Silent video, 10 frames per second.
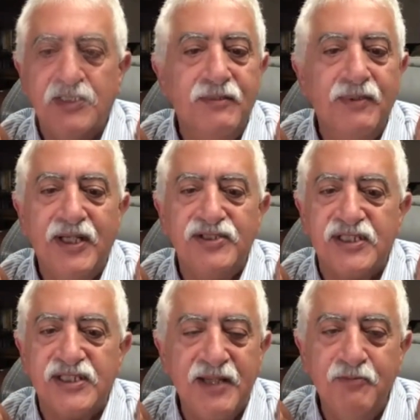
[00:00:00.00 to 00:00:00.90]
somebody who's
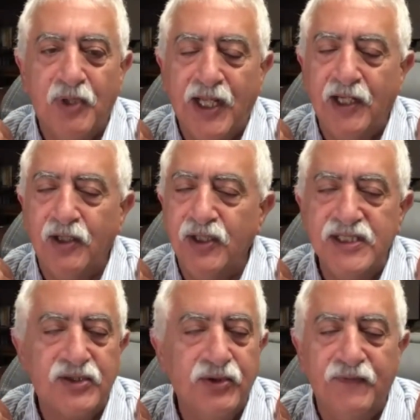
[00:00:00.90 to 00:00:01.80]
a team player
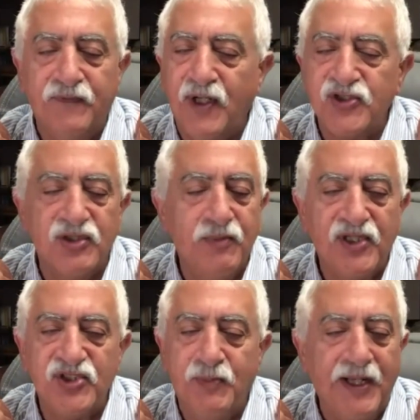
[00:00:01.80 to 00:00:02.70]
is going to function
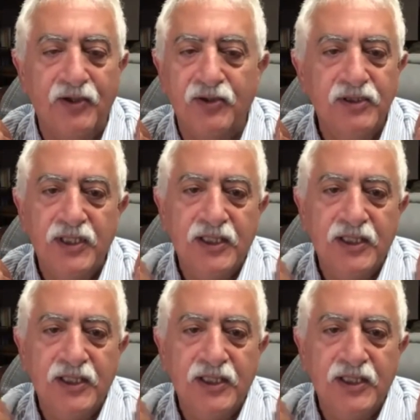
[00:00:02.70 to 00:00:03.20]
much better